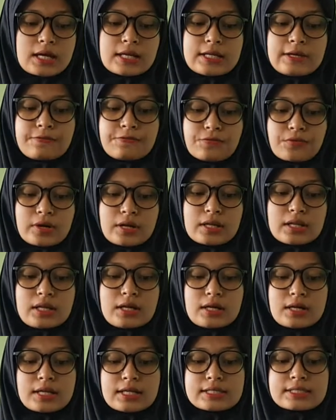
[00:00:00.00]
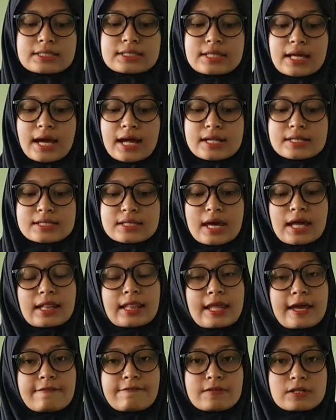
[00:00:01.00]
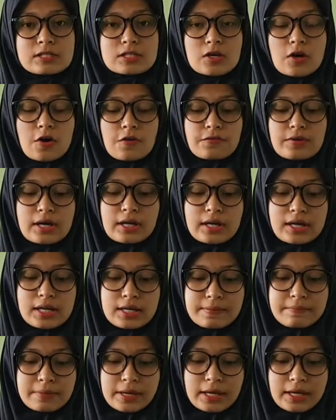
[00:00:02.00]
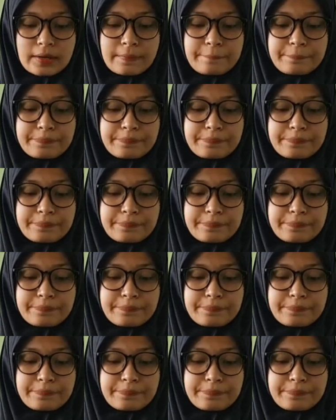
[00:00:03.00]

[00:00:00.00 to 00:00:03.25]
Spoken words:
different learning styles and levels of academic